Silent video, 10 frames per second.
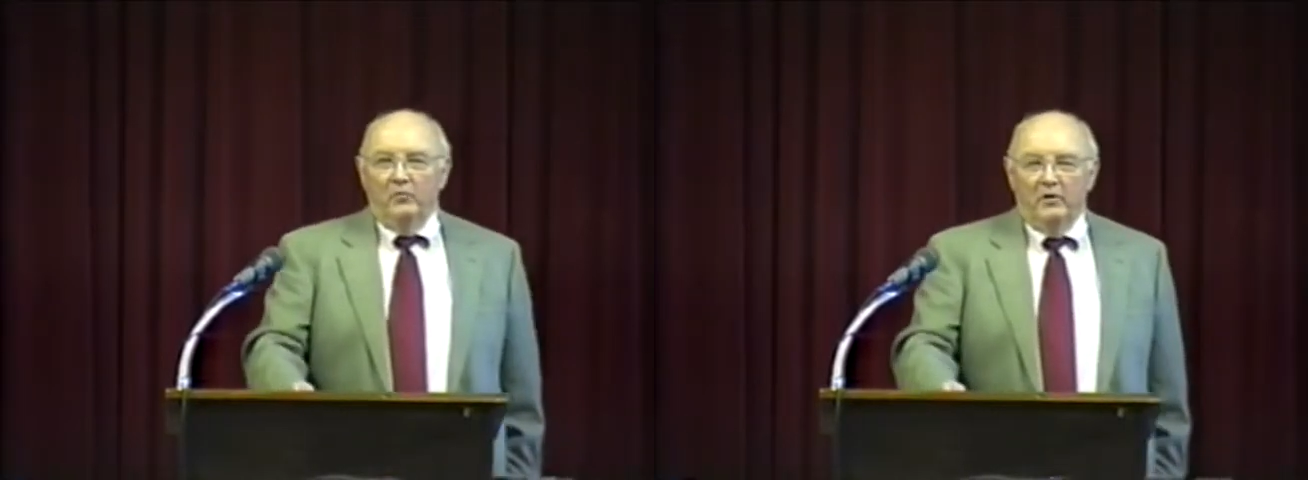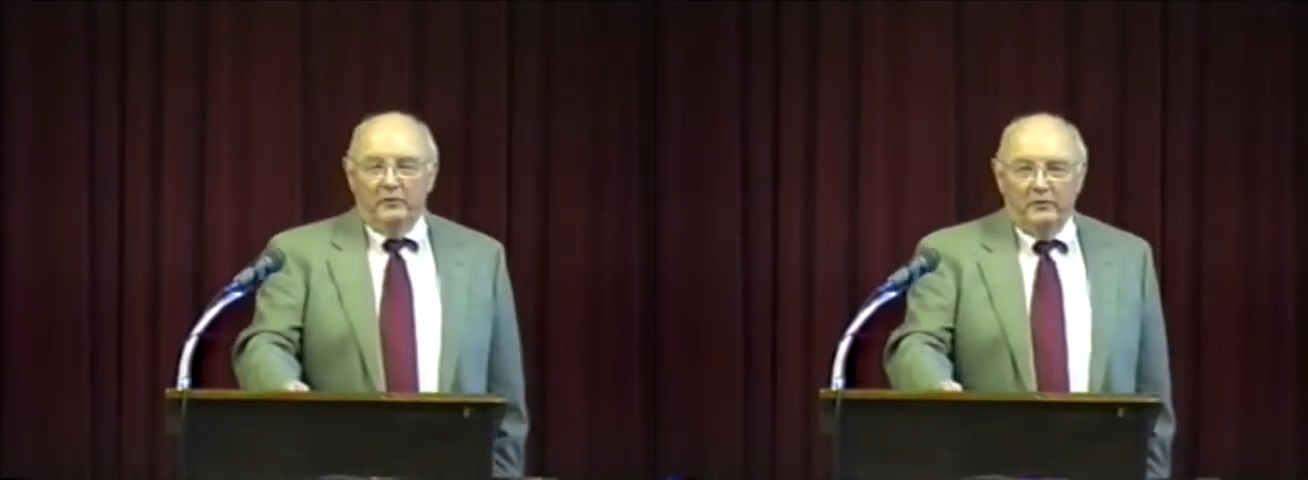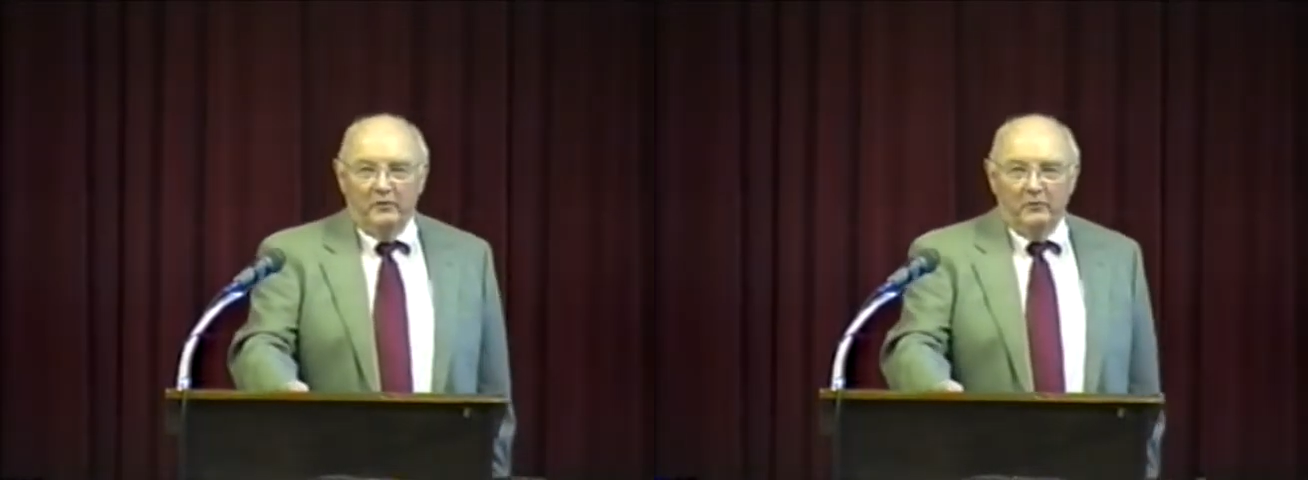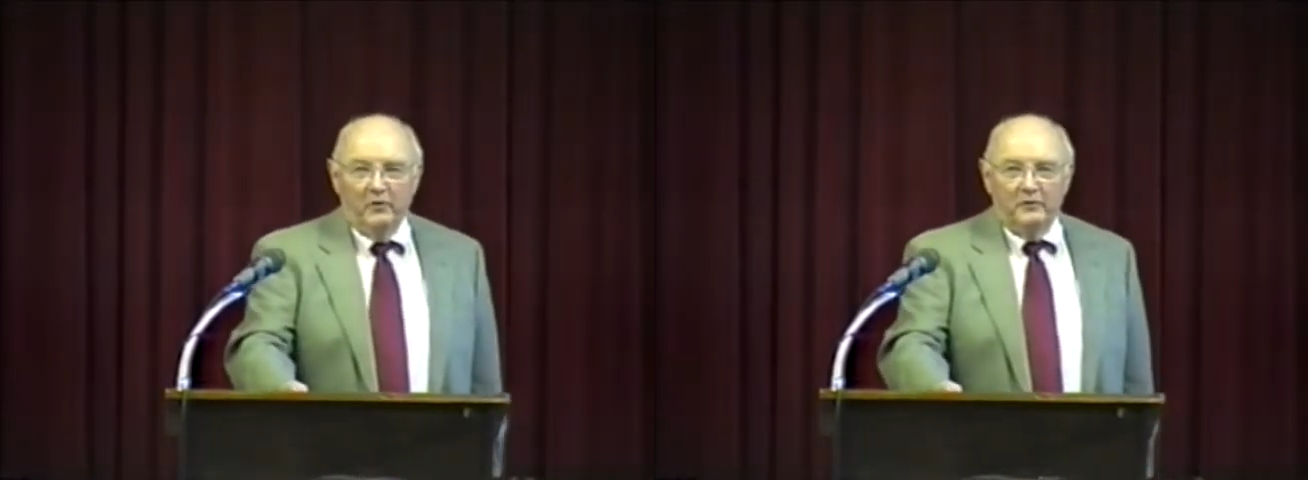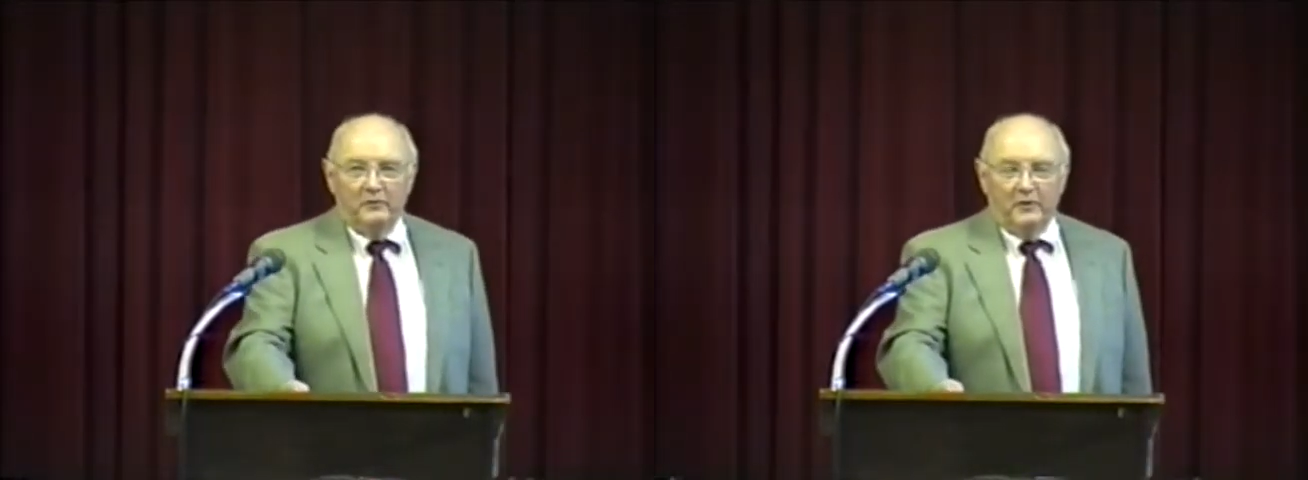with
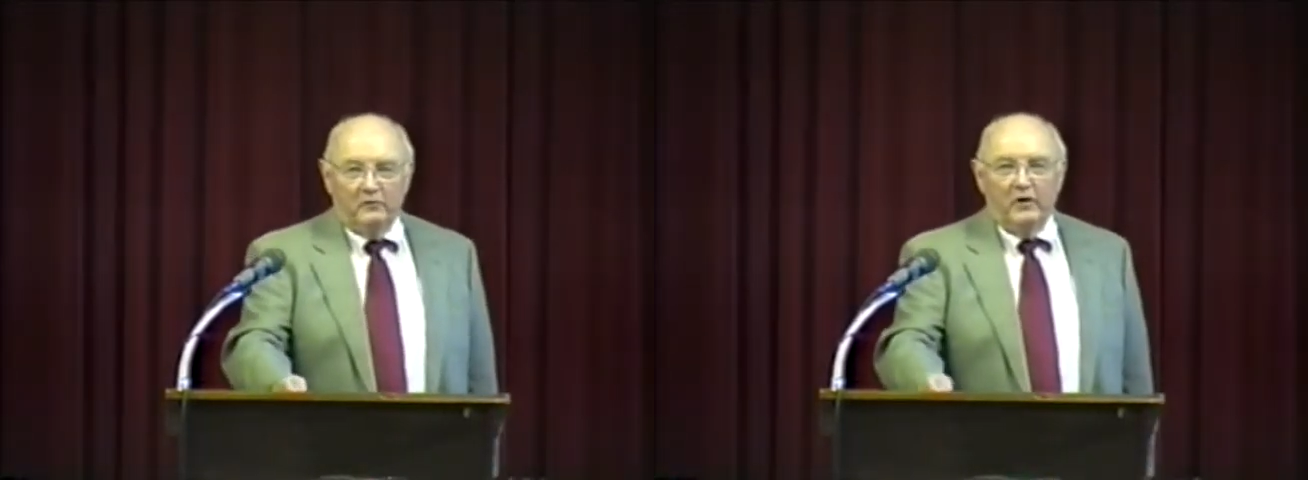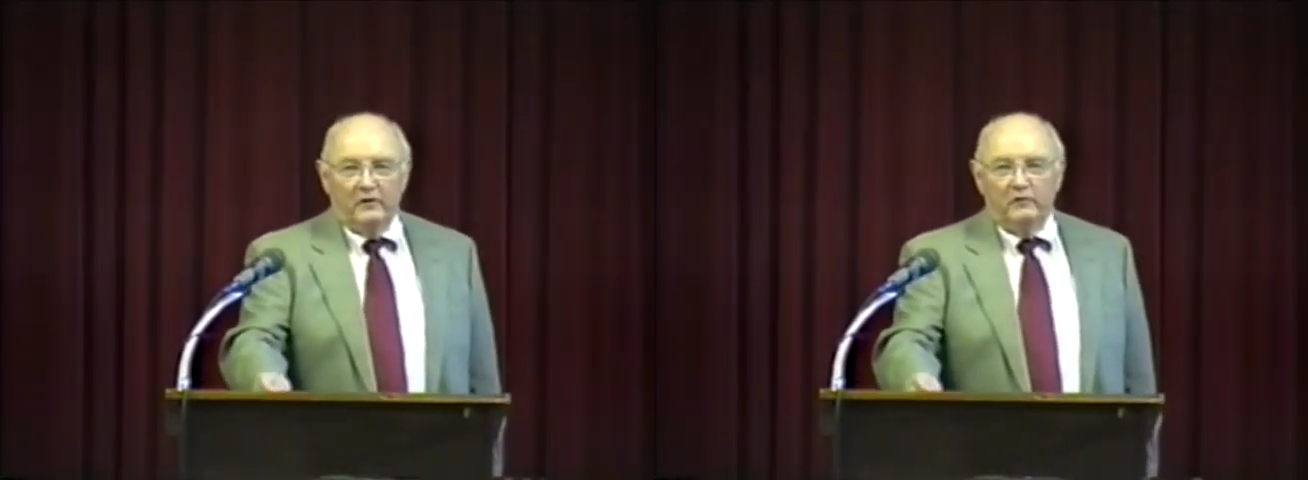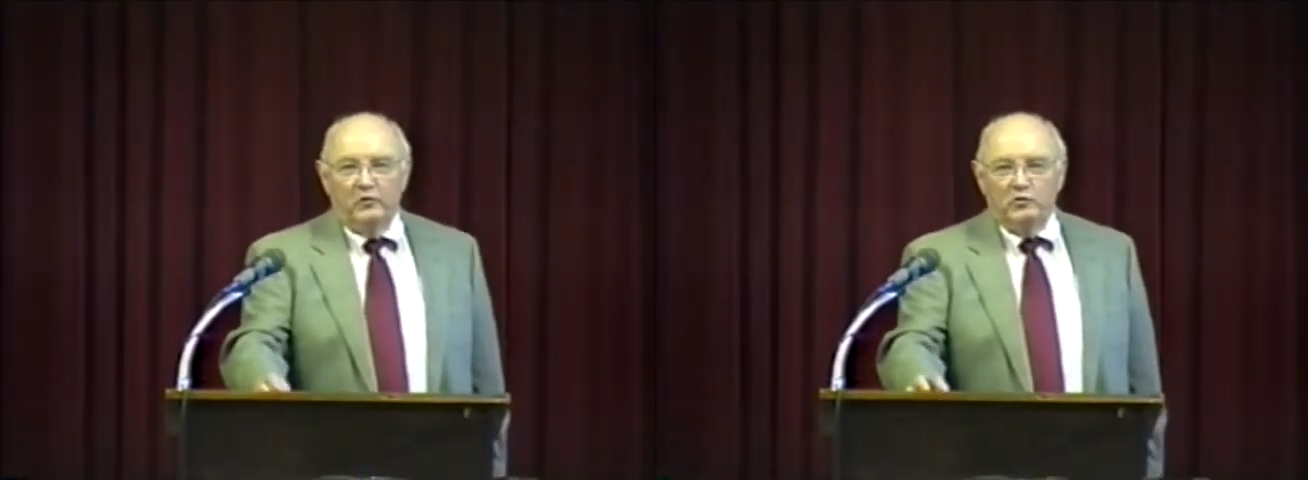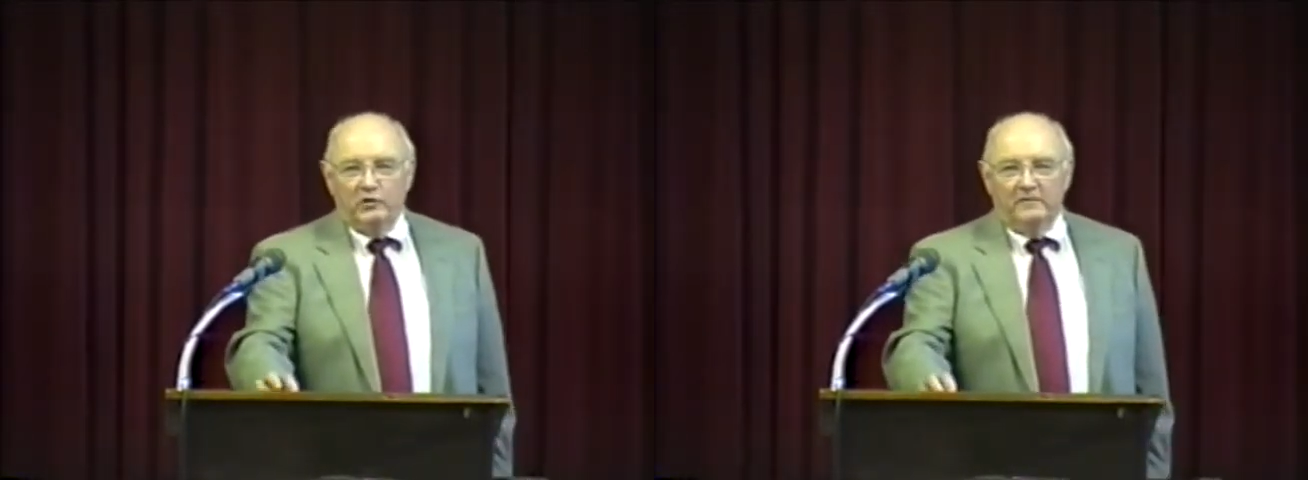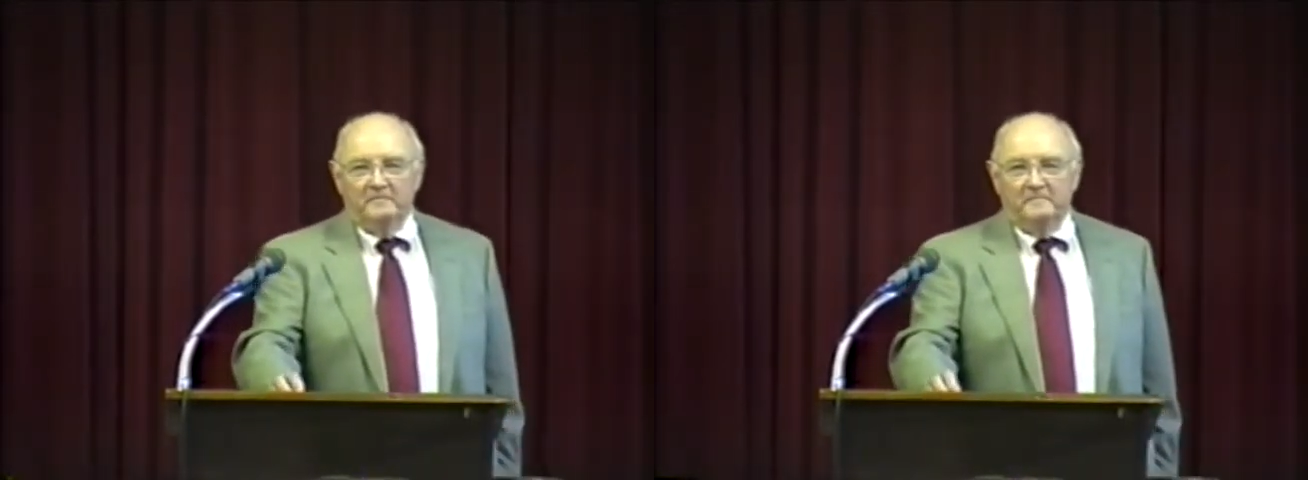transfusion.